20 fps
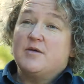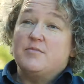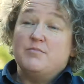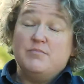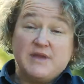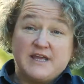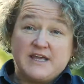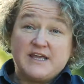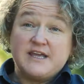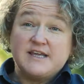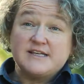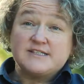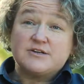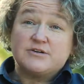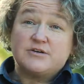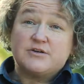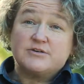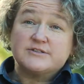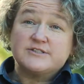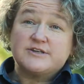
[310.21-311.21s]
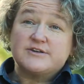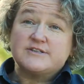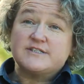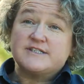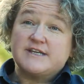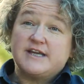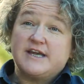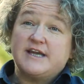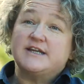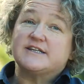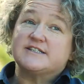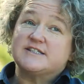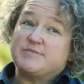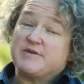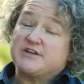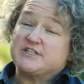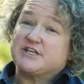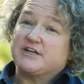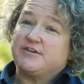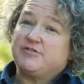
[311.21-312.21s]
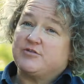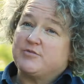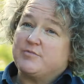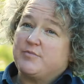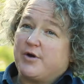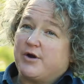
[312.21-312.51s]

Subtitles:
Minkies are also seen, especially from